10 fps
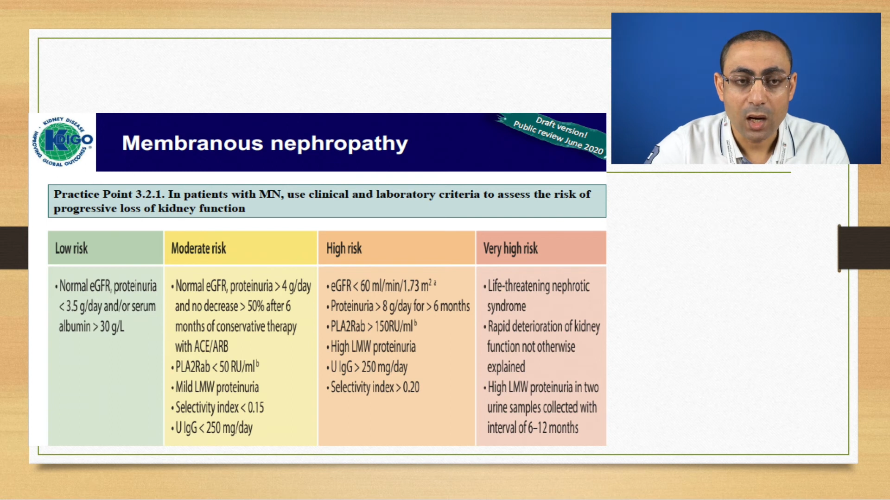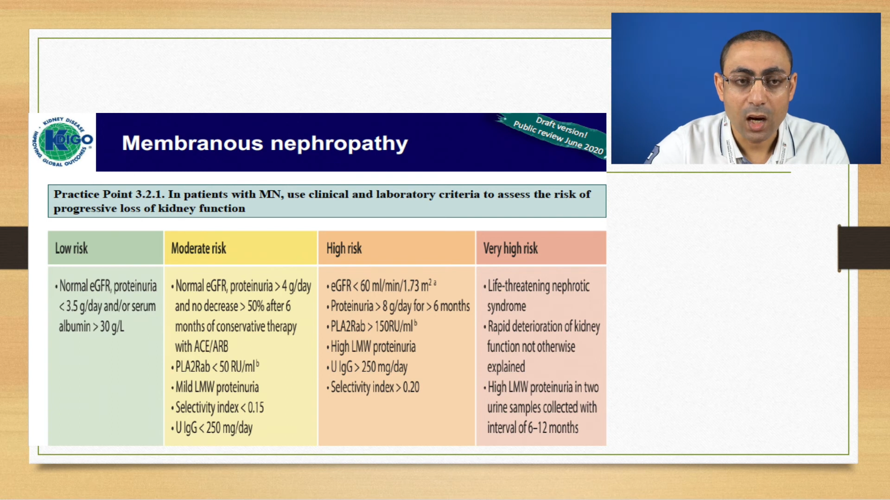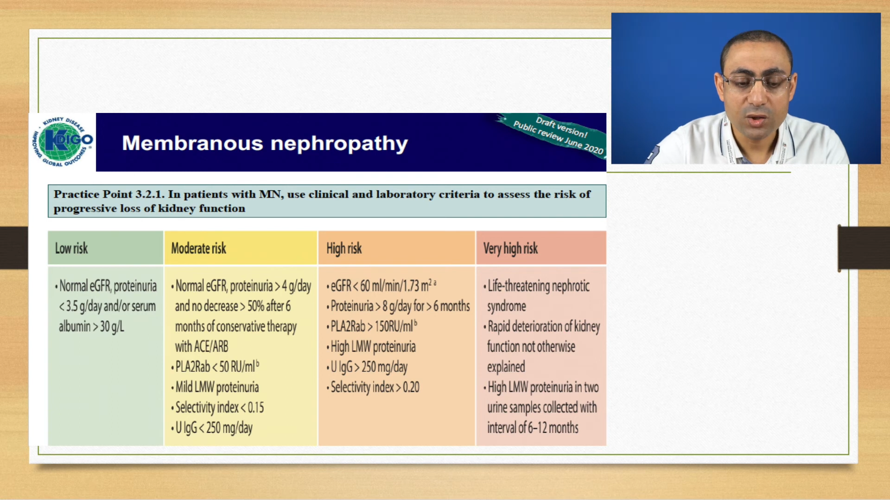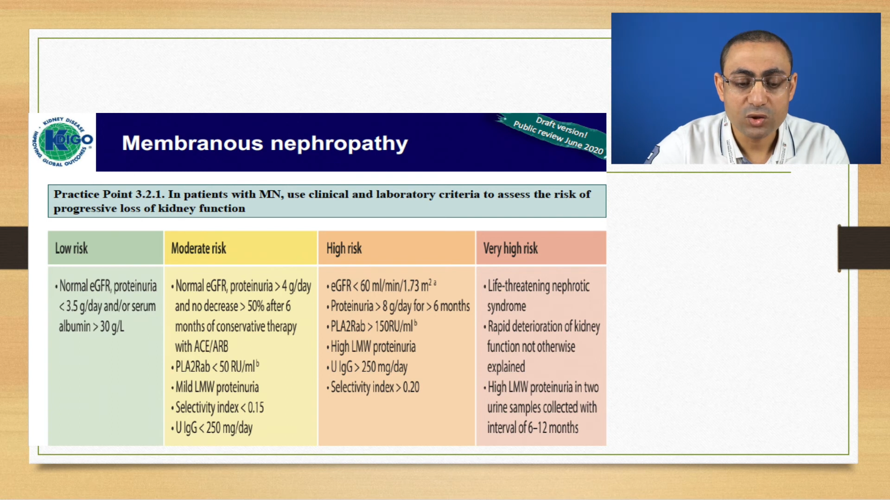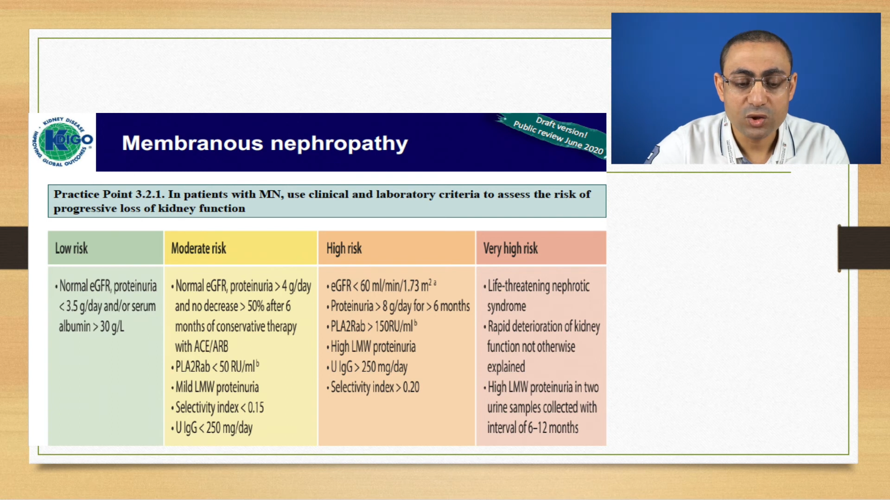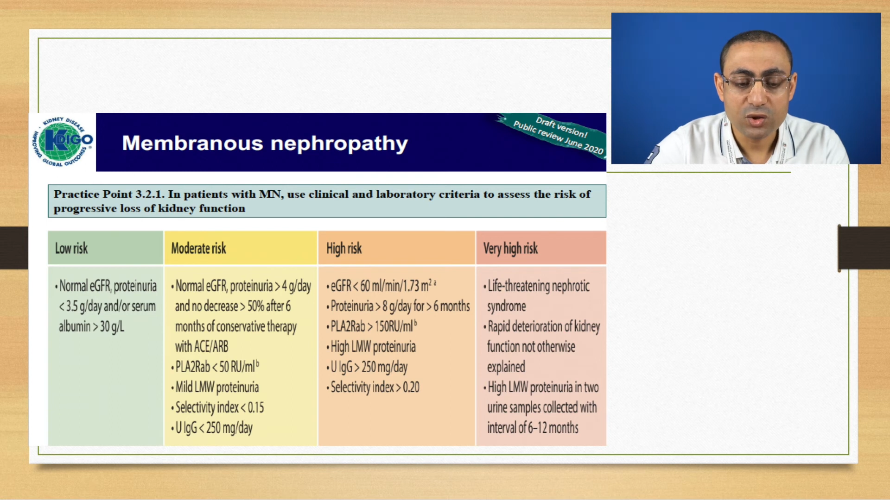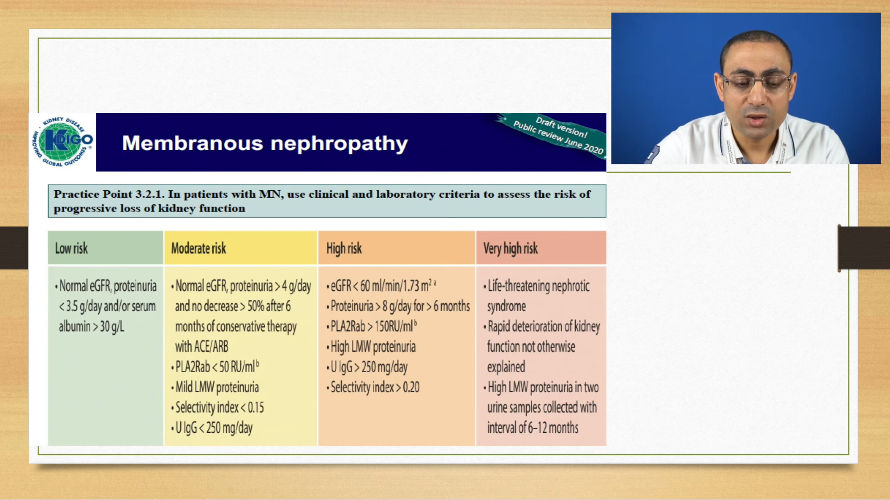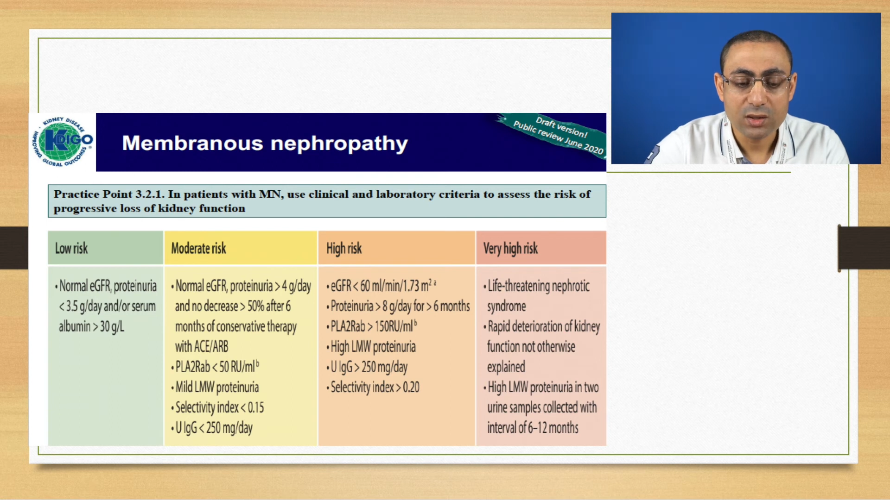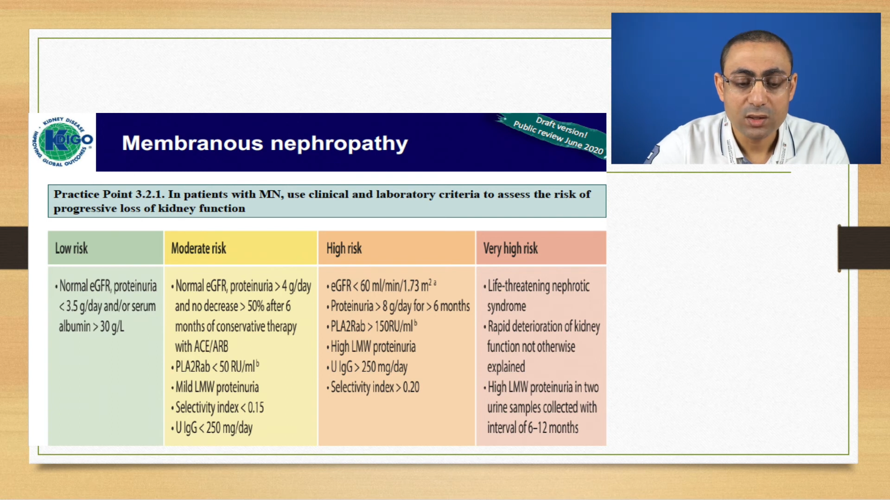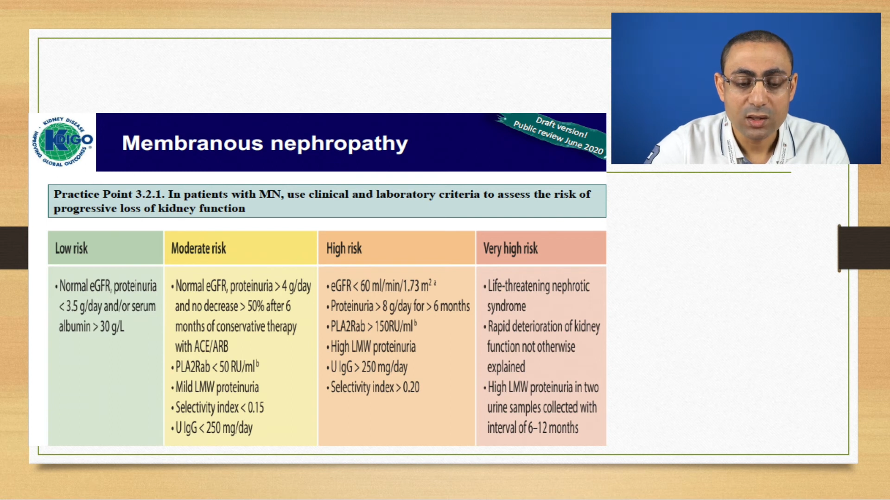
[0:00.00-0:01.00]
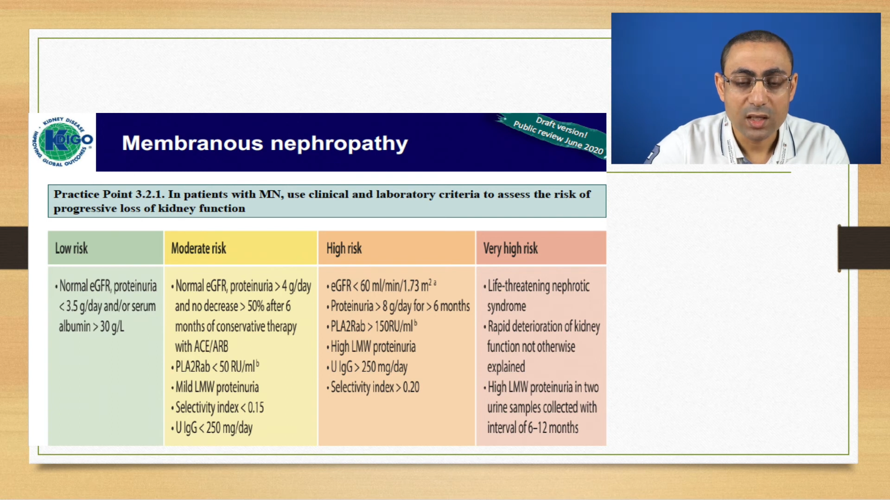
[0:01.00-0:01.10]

IgG